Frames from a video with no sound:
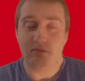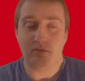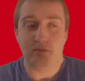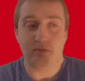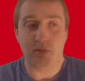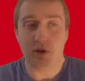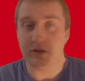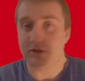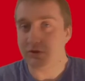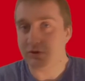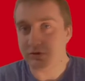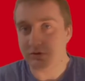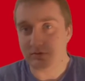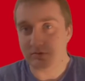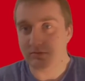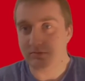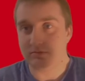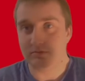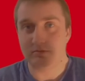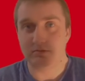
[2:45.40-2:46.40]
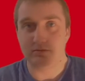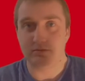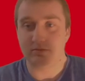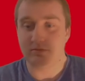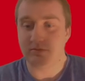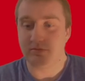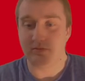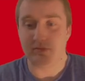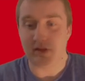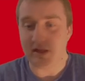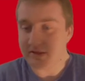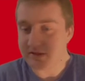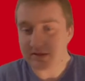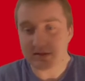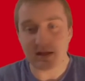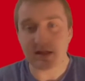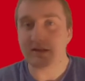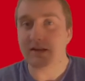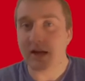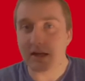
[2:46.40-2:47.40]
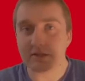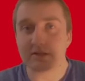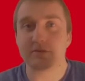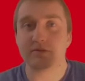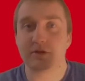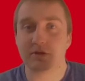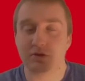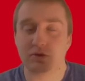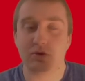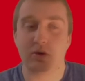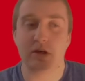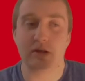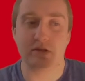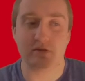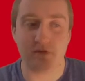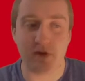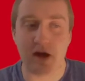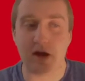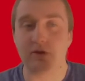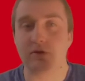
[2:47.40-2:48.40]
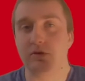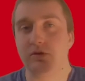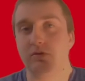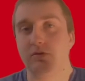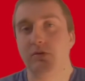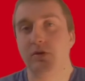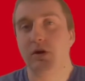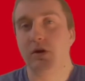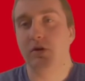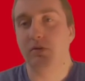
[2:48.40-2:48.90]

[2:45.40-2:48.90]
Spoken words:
But this is a testament to his value,